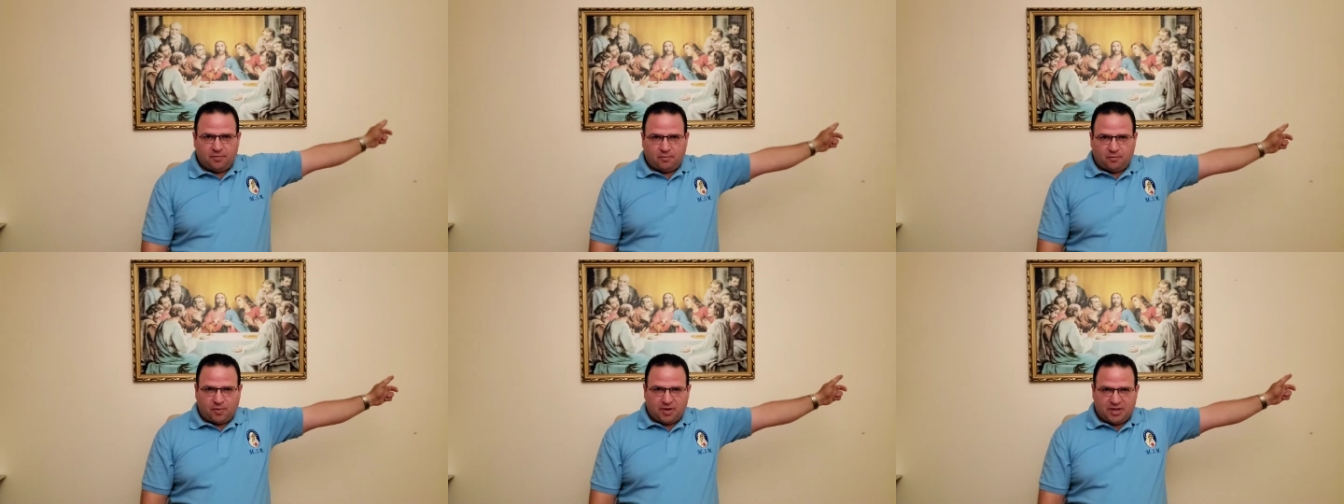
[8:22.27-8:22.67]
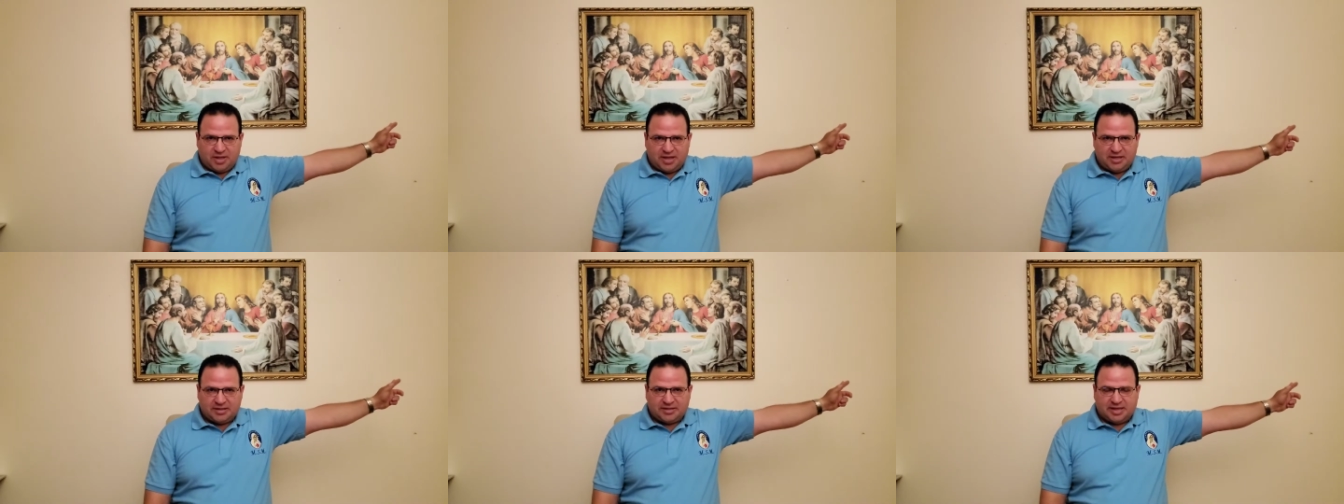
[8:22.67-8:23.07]
when
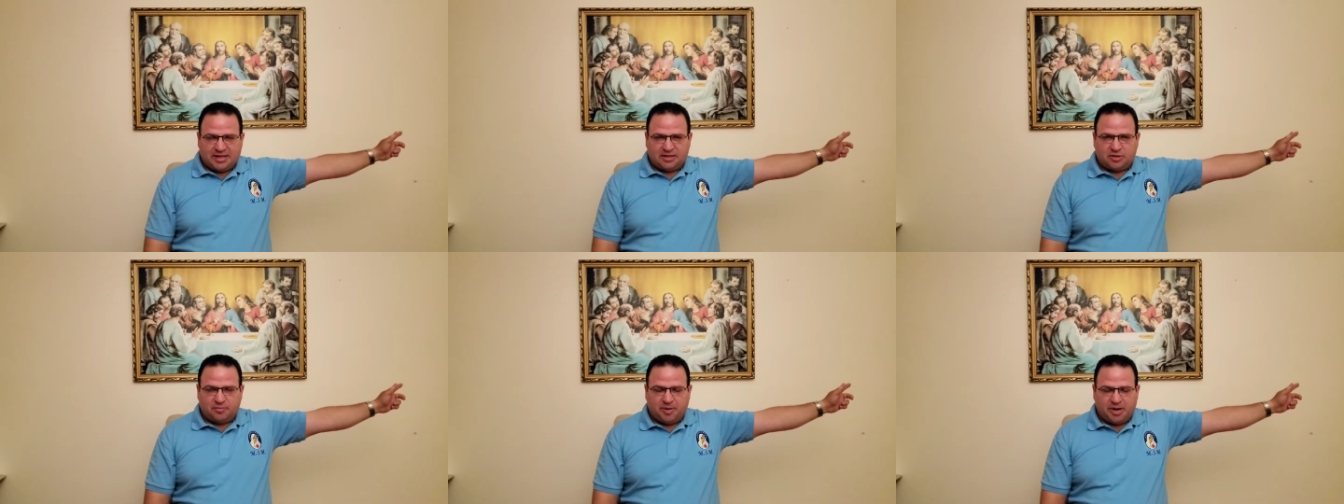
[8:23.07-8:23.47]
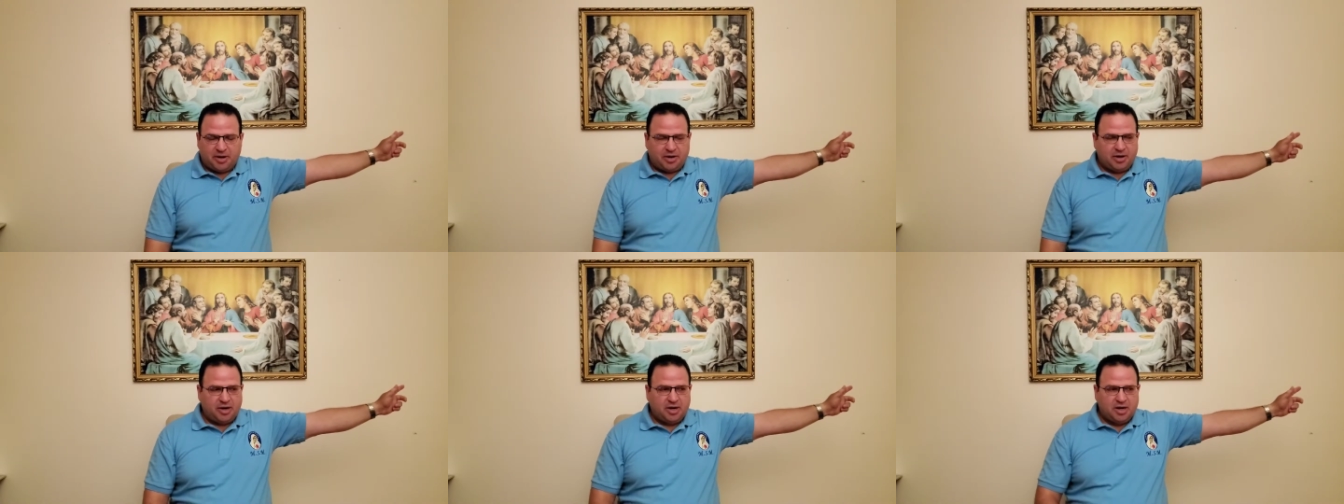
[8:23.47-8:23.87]
he said to
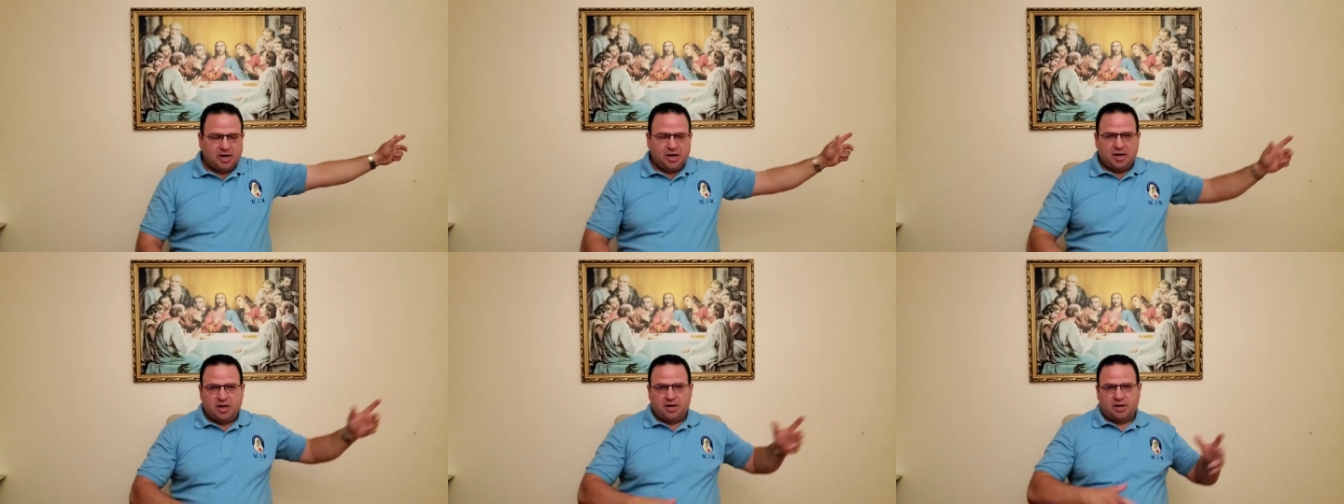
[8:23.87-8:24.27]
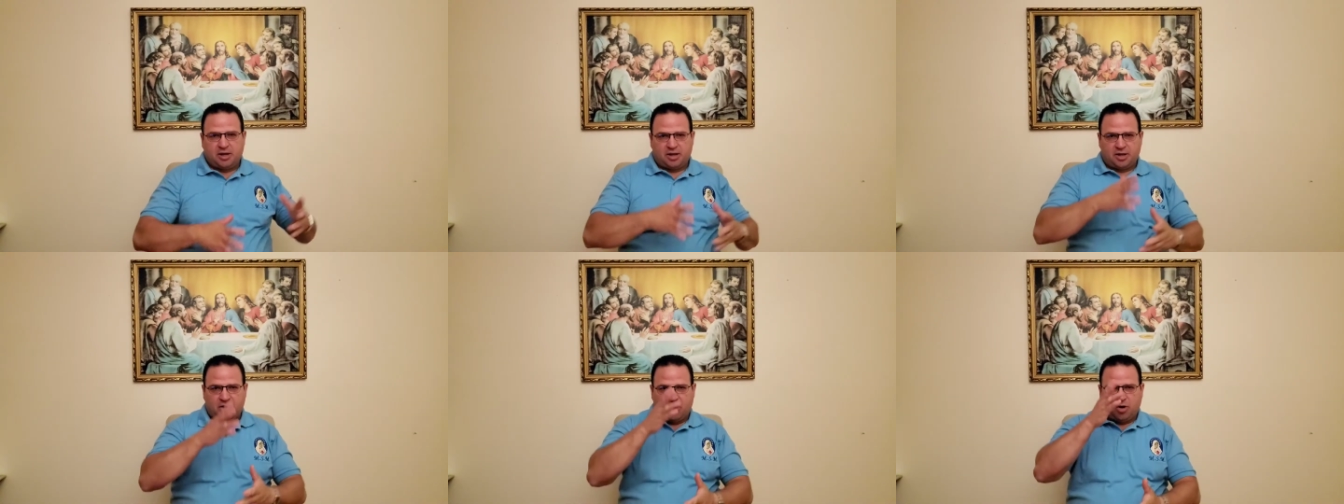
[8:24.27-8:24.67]
Peter,
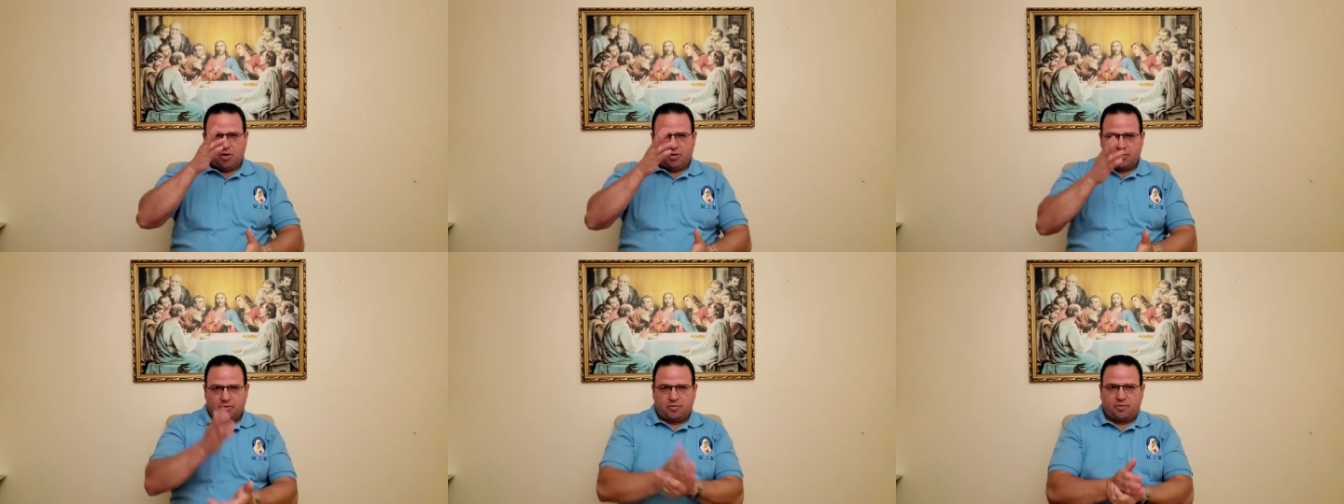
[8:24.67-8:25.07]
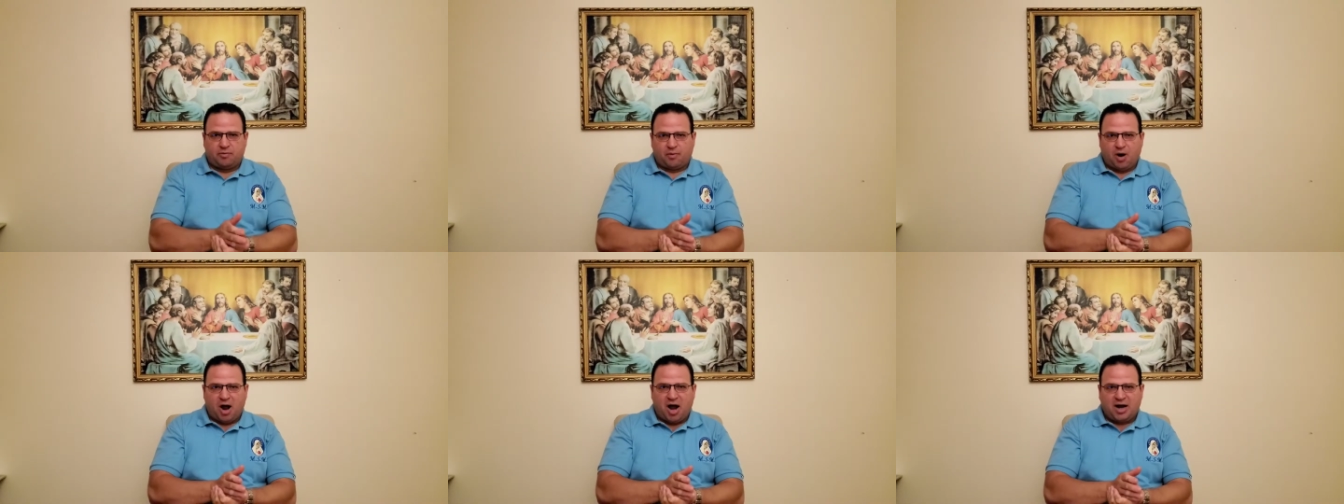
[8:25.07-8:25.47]
you know, you're the
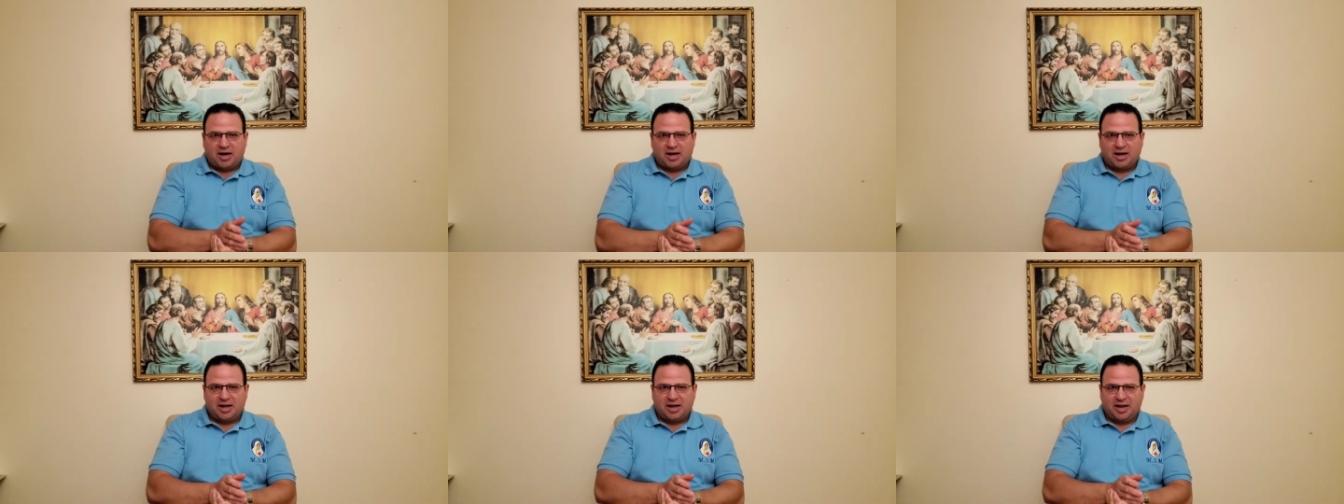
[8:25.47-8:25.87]
rock,